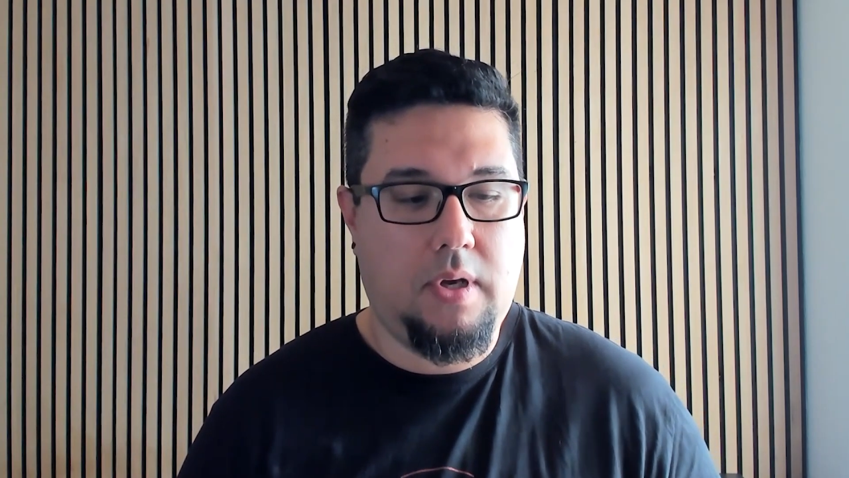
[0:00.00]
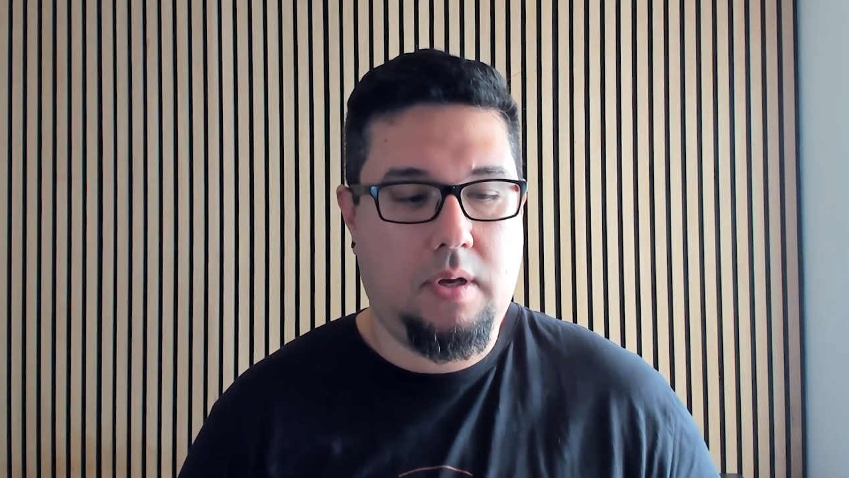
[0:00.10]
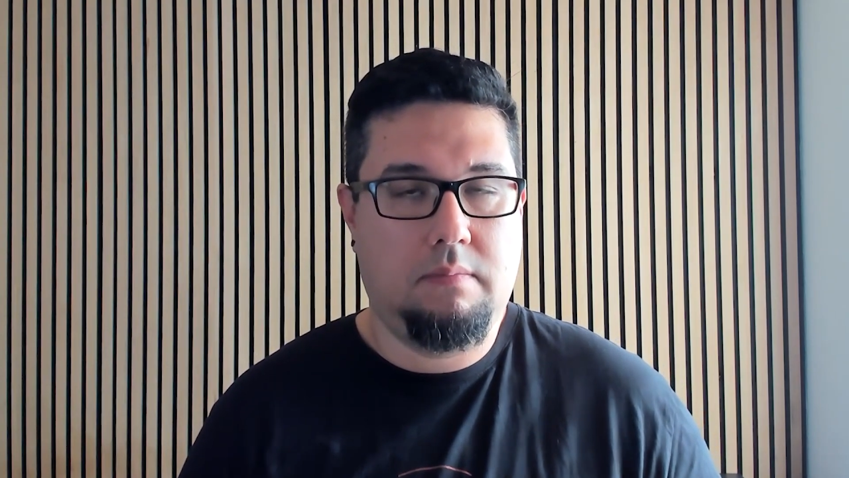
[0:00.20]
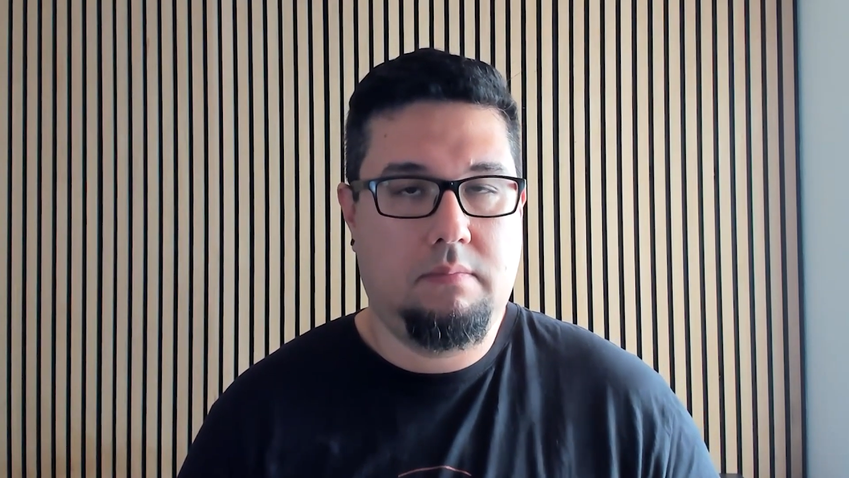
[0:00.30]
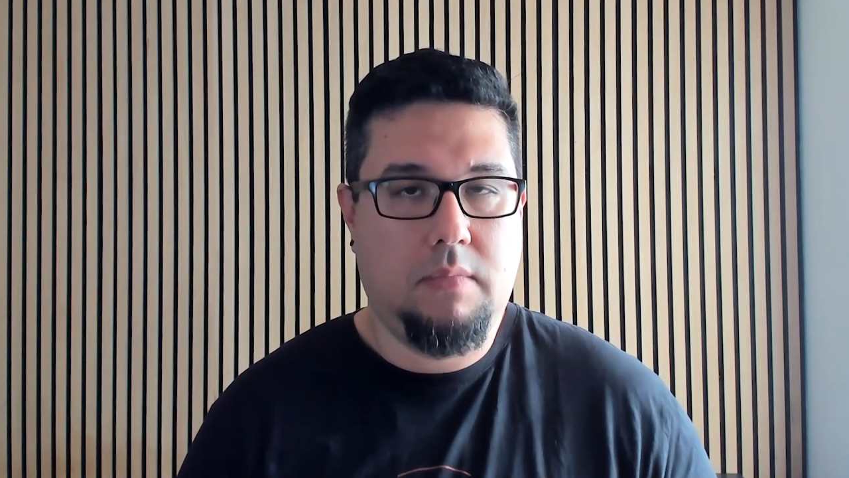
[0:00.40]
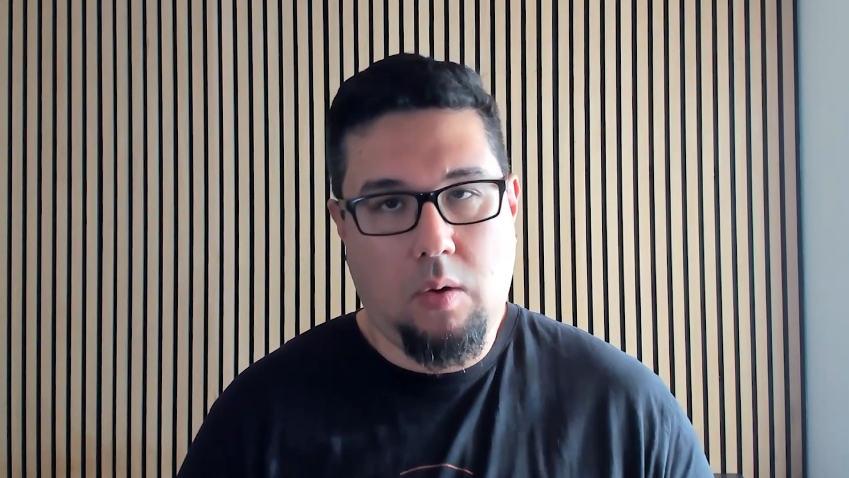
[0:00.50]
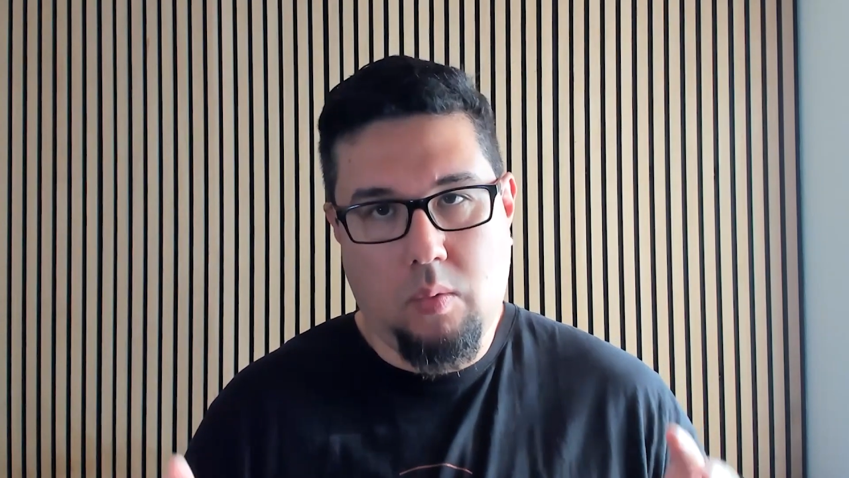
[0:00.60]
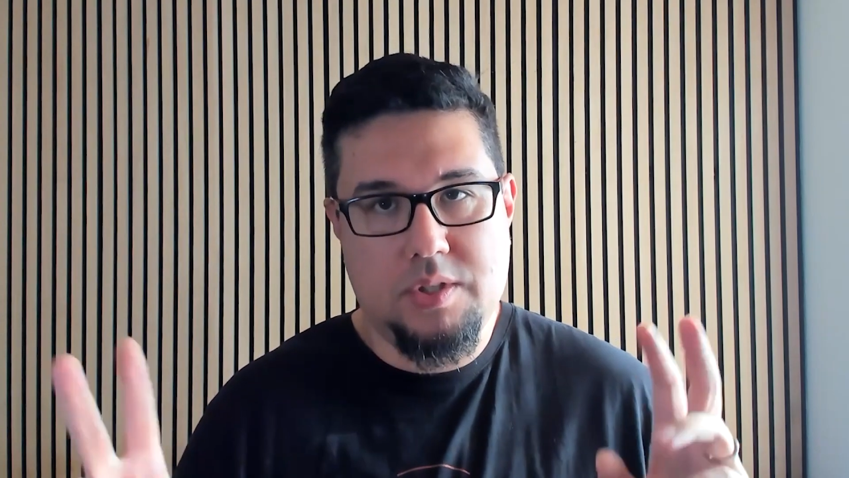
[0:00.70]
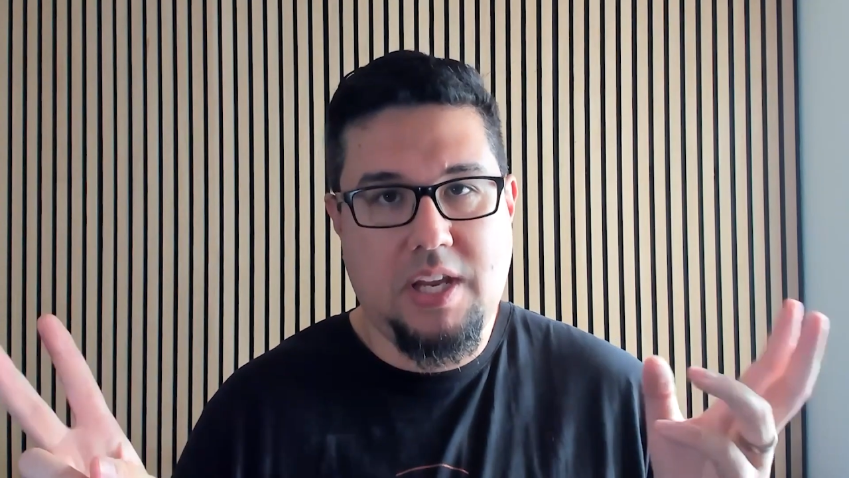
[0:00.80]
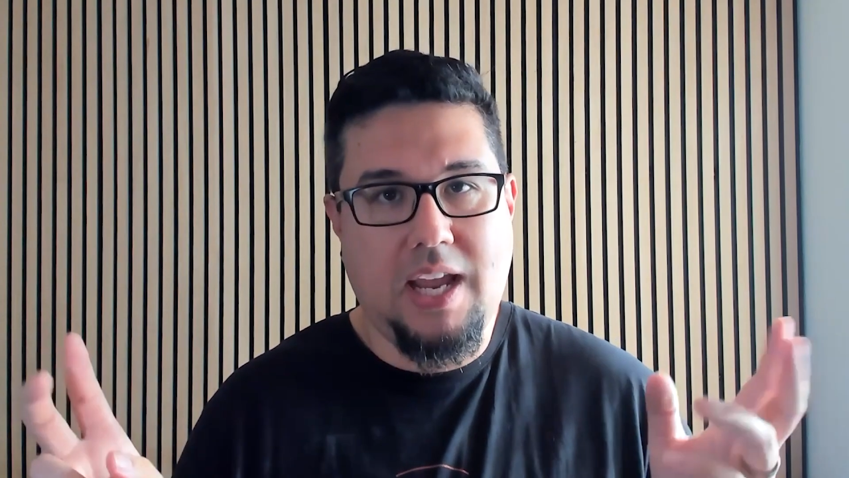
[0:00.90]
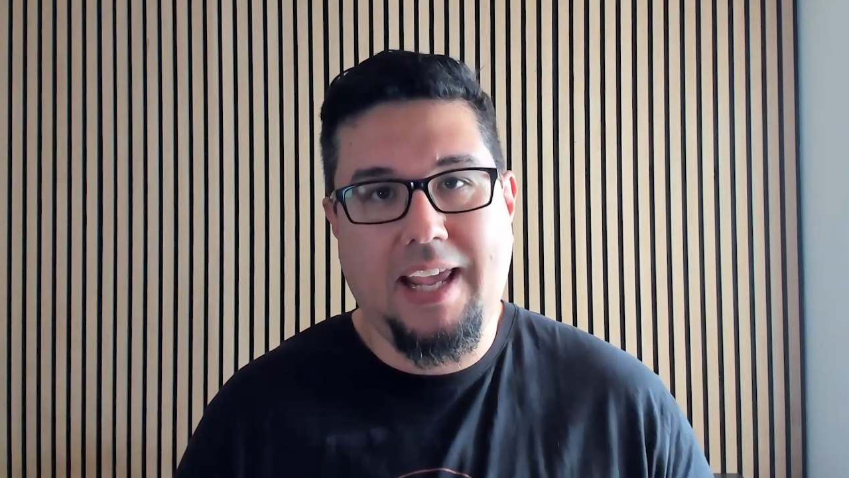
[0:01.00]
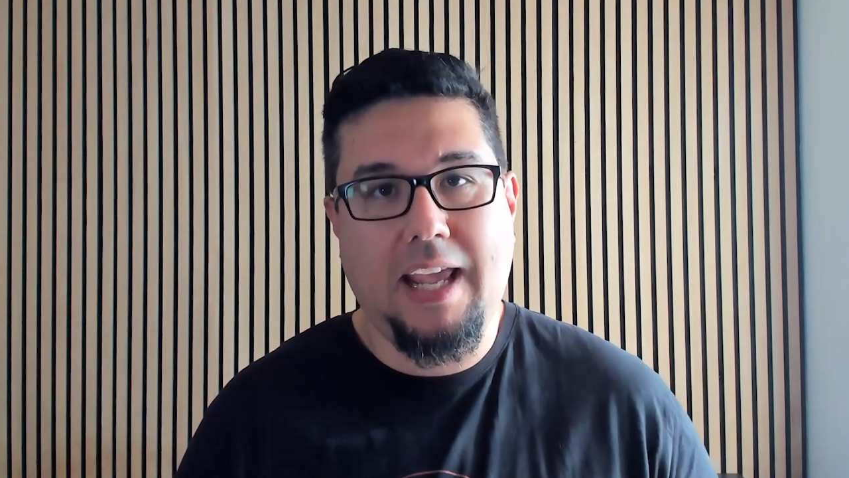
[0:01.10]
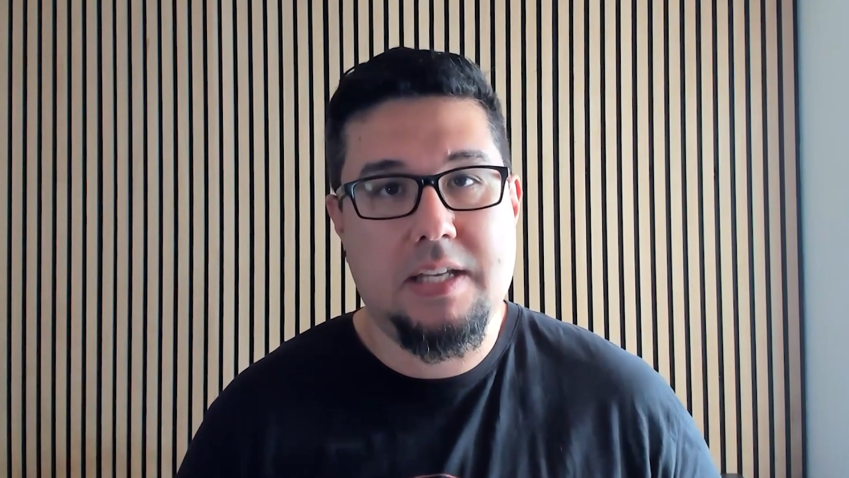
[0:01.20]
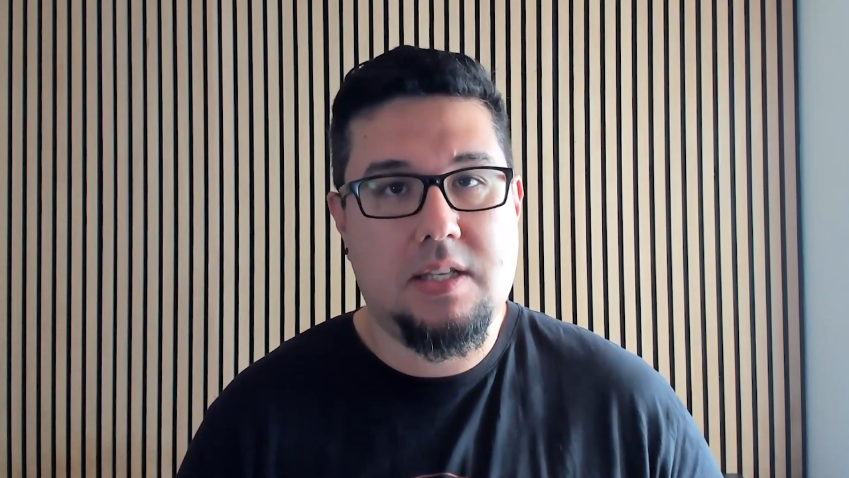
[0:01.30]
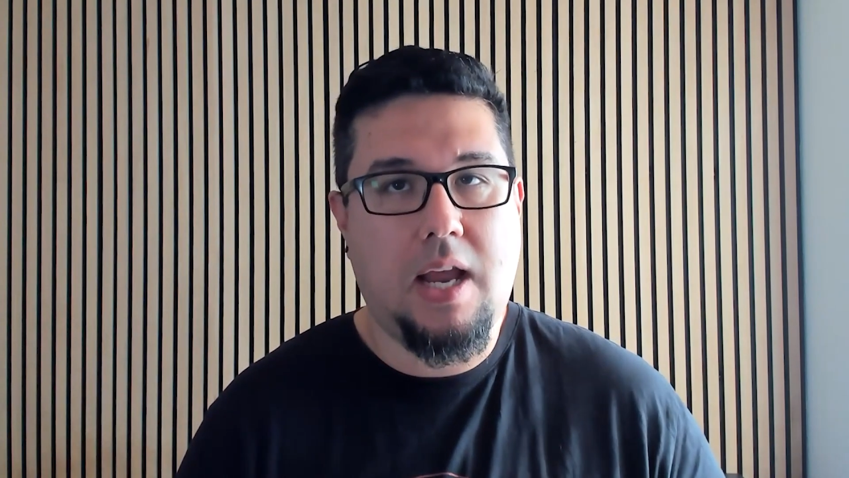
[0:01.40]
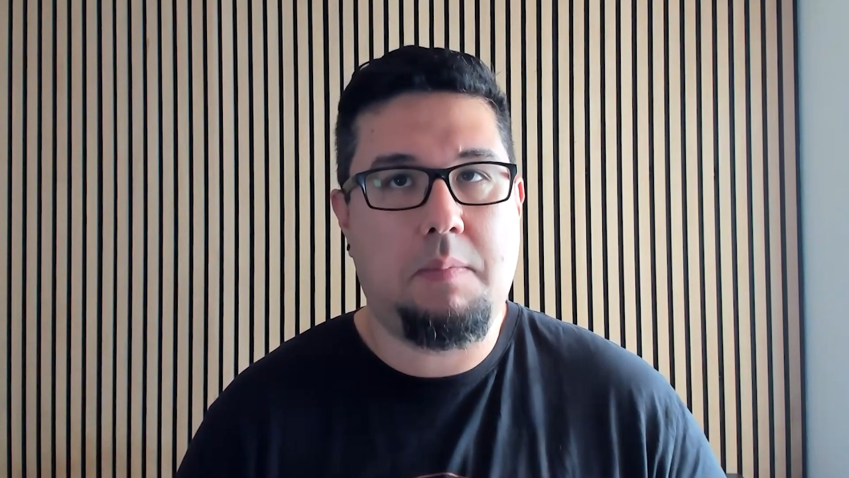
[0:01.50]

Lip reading: I won't say against